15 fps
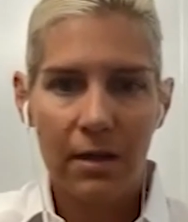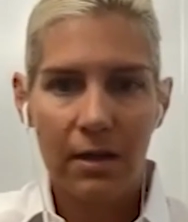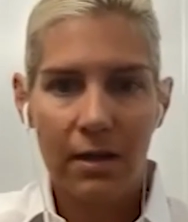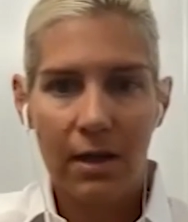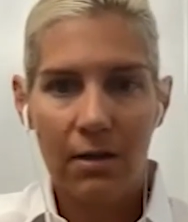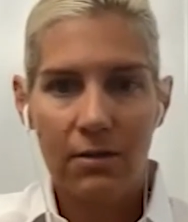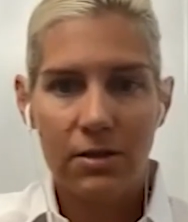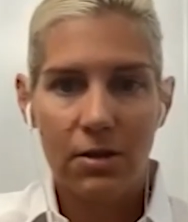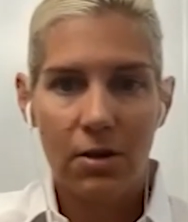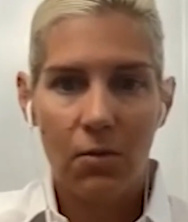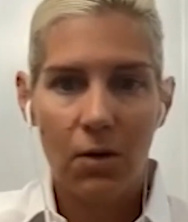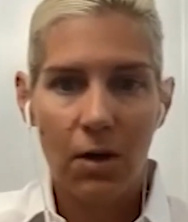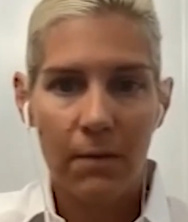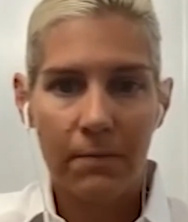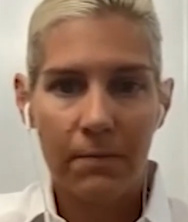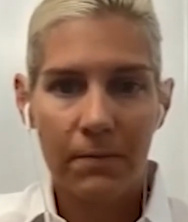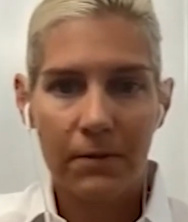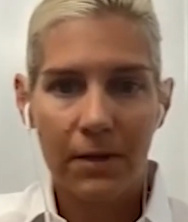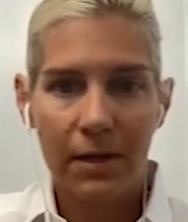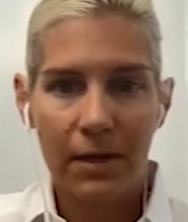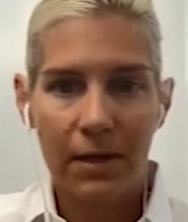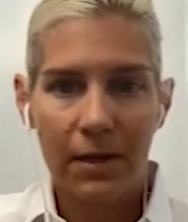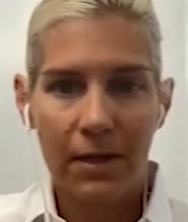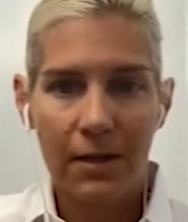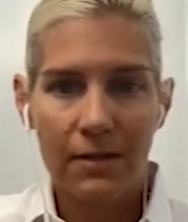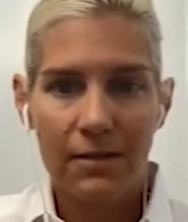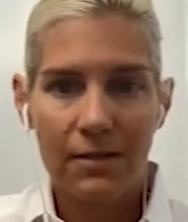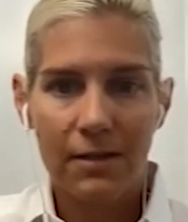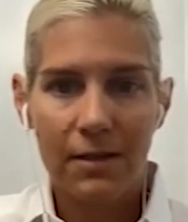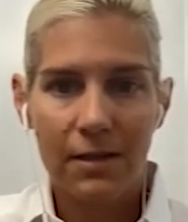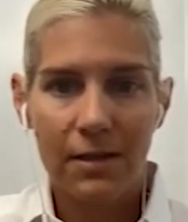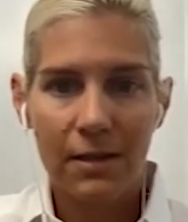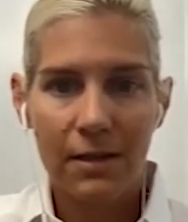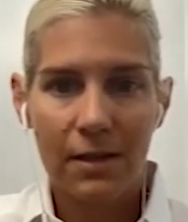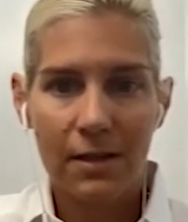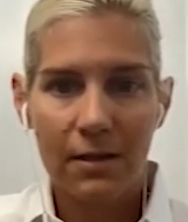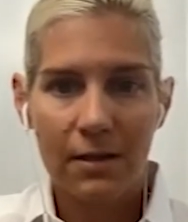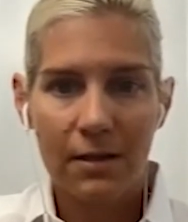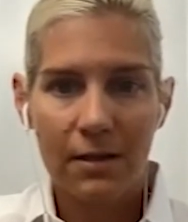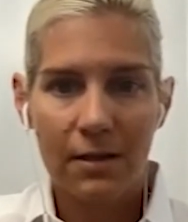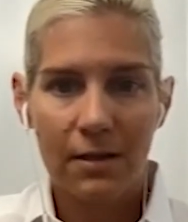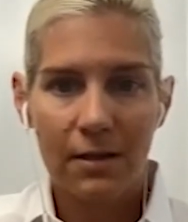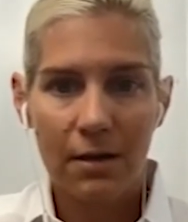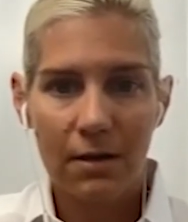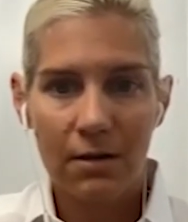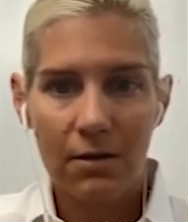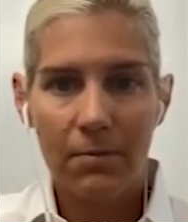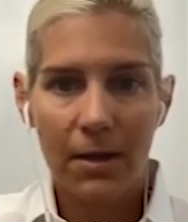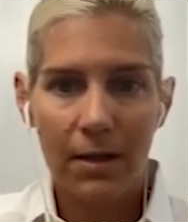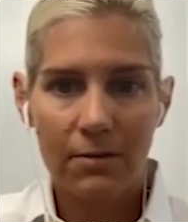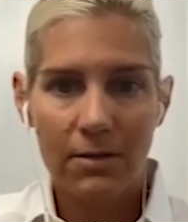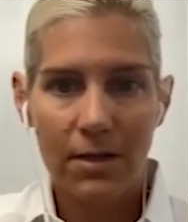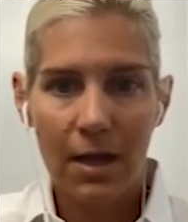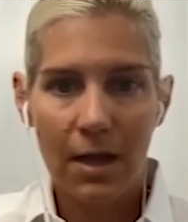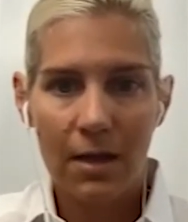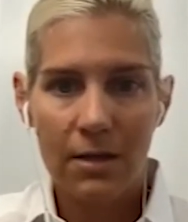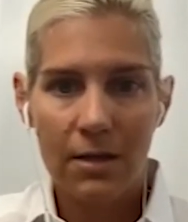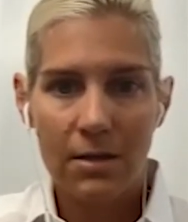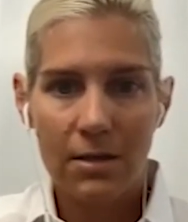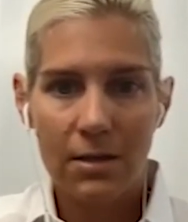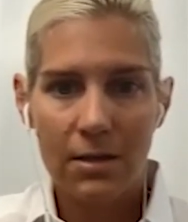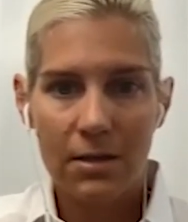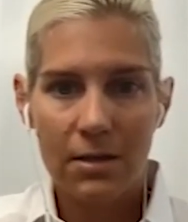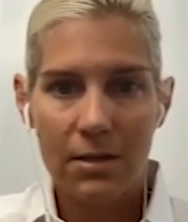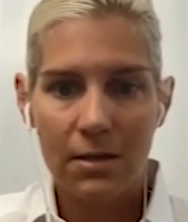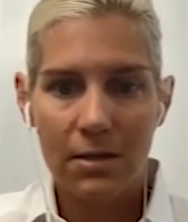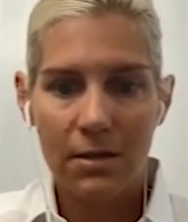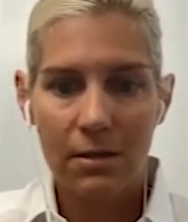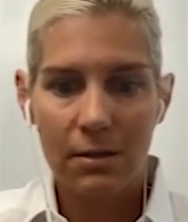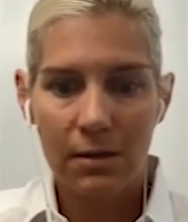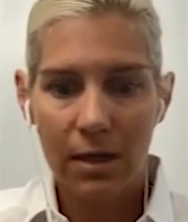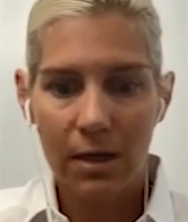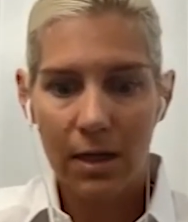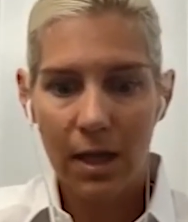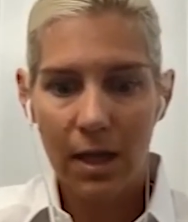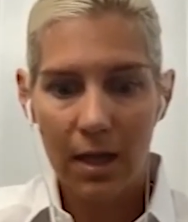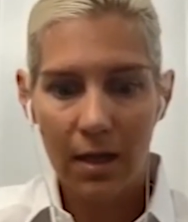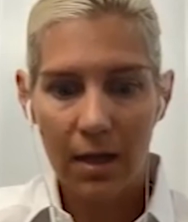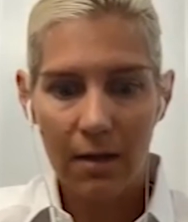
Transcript: accounts go up. They get to the end of the year, they pay their taxes and they're like, hey, I've got all this leftover money.